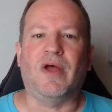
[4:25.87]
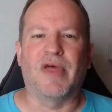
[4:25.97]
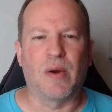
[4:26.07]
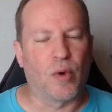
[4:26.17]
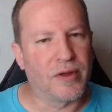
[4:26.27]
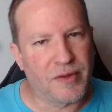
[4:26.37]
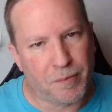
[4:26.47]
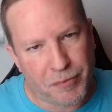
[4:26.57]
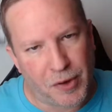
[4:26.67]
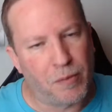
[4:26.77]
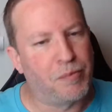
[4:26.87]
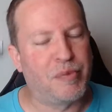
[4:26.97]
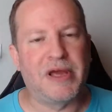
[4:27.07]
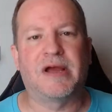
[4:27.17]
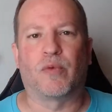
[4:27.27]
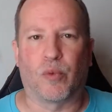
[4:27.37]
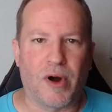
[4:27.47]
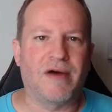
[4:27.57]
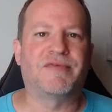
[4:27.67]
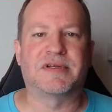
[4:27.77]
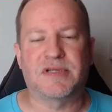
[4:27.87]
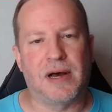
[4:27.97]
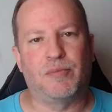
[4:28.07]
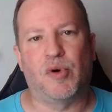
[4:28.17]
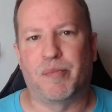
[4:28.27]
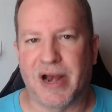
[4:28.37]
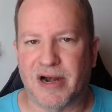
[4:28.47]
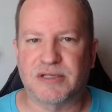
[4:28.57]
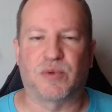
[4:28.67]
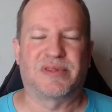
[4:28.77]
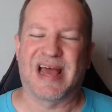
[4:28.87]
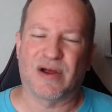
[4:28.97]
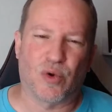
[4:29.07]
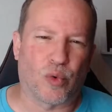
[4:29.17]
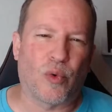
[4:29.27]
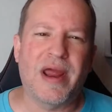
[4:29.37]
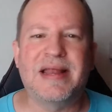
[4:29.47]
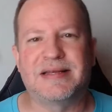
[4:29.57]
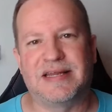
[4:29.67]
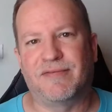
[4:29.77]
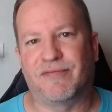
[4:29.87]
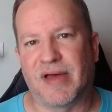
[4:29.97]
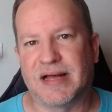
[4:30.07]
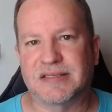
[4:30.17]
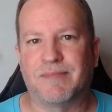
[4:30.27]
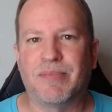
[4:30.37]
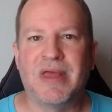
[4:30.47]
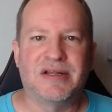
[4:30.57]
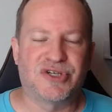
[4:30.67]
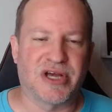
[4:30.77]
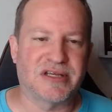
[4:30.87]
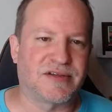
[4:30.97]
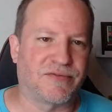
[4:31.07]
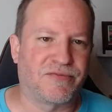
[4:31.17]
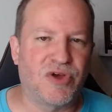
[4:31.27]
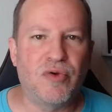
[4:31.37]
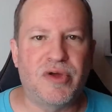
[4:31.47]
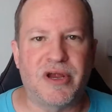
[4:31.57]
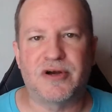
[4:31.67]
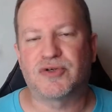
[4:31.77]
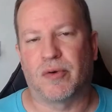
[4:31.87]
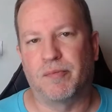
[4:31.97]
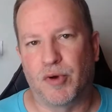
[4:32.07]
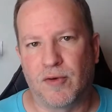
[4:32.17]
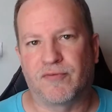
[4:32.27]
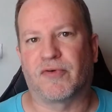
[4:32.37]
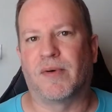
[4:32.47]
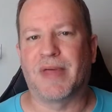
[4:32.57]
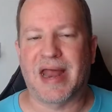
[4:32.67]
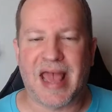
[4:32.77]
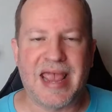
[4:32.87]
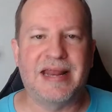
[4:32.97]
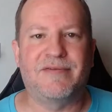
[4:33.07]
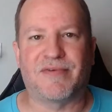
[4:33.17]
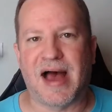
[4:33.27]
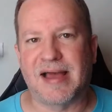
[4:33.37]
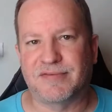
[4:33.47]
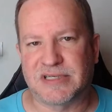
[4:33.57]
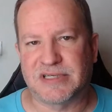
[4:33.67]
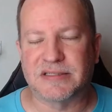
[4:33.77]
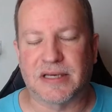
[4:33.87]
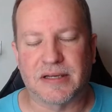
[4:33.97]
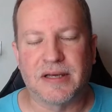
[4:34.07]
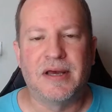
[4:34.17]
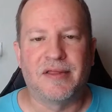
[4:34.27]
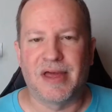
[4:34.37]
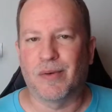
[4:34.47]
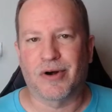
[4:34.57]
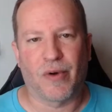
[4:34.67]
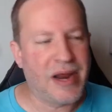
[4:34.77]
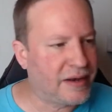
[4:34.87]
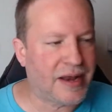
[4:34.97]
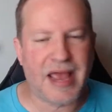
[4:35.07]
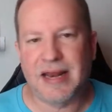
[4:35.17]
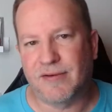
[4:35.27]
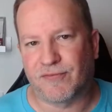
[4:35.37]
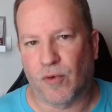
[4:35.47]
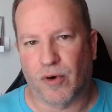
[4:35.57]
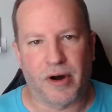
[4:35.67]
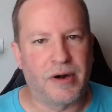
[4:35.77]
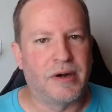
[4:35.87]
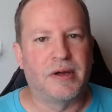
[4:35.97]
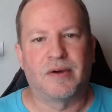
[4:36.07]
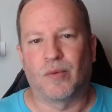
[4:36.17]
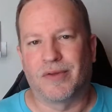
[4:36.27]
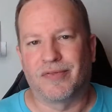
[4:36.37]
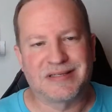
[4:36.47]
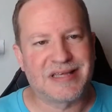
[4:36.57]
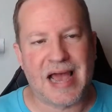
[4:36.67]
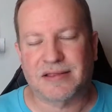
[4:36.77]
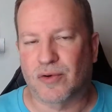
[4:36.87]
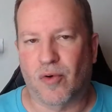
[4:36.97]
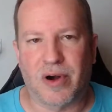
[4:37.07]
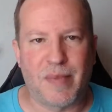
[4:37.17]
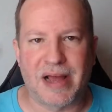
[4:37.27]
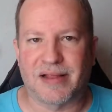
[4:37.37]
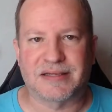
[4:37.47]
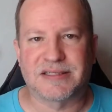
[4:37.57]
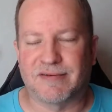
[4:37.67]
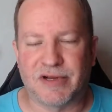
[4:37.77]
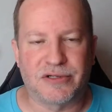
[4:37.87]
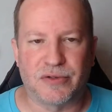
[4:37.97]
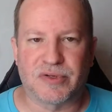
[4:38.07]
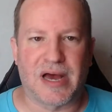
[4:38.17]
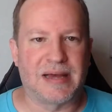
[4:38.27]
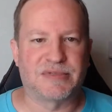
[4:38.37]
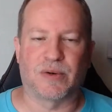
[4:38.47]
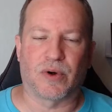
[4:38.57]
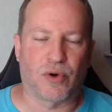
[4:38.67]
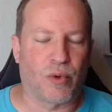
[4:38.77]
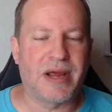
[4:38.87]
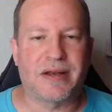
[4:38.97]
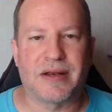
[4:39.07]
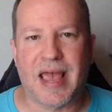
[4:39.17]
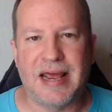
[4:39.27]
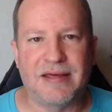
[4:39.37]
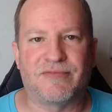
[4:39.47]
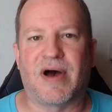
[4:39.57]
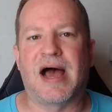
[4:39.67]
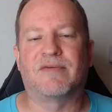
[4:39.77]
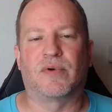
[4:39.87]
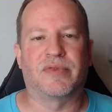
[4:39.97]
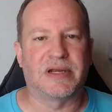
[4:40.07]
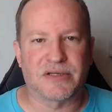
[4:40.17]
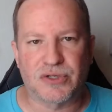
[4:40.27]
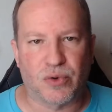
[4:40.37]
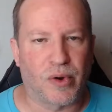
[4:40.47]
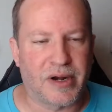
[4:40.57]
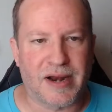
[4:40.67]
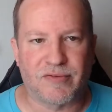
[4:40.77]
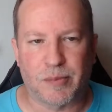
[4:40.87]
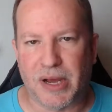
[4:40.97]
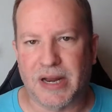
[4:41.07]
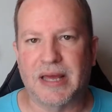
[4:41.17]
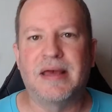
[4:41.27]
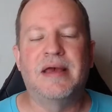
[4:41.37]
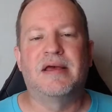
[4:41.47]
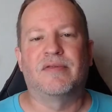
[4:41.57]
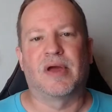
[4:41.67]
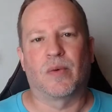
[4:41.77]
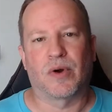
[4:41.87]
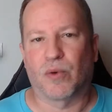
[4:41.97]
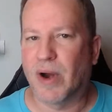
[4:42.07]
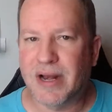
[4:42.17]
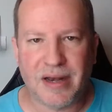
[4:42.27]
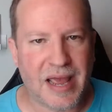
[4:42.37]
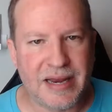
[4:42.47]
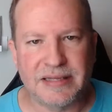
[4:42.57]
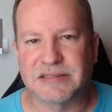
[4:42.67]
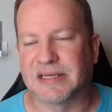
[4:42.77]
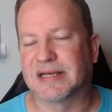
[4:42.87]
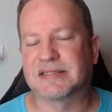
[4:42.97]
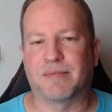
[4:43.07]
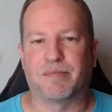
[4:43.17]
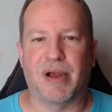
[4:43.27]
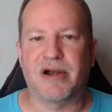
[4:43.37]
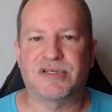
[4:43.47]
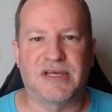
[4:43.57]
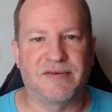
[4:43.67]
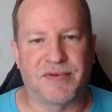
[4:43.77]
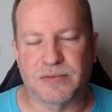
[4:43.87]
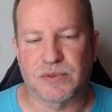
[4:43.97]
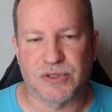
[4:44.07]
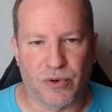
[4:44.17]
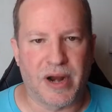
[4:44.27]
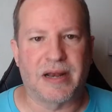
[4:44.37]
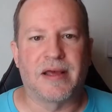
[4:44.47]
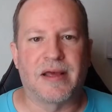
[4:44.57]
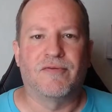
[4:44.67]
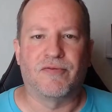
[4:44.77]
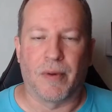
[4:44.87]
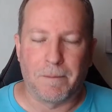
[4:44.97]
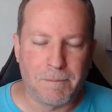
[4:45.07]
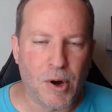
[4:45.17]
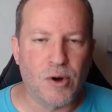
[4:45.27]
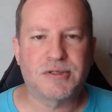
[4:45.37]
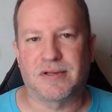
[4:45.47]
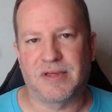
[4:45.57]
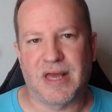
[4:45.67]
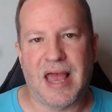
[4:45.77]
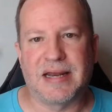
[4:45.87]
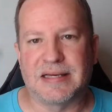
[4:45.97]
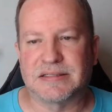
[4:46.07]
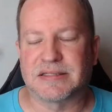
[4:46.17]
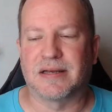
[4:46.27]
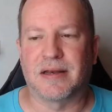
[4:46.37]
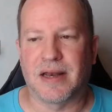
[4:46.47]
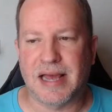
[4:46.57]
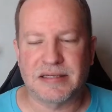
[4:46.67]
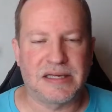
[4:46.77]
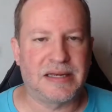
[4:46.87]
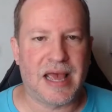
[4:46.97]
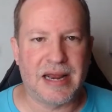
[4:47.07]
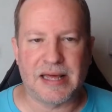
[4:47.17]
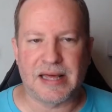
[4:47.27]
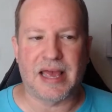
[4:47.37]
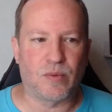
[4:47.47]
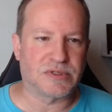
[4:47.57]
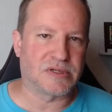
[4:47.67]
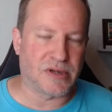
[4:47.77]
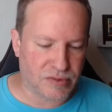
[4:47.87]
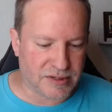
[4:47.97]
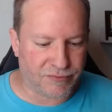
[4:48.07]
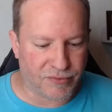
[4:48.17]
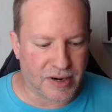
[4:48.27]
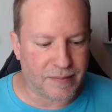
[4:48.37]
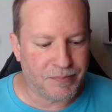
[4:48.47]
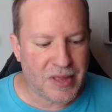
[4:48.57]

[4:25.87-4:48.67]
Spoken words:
They were the big rough and tumble Bears with that great defense, just a few years removed from that 85 season. They were great in 84 when they sacked the quarterback like 72 times. They were great in 85 when they destroyed everybody. They were great in 86. The Bears defense was great for most of the 80s, and 1988 was no different.